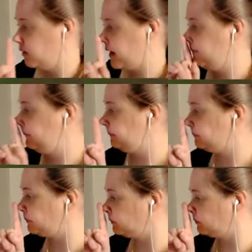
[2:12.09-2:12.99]
Okay.
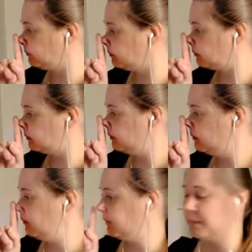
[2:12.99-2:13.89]

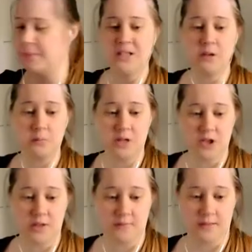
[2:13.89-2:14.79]
Master
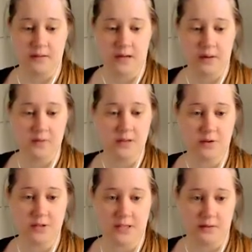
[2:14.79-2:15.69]
Mischief skill. How is
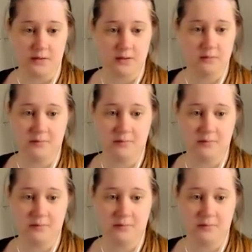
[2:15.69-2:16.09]
our skills?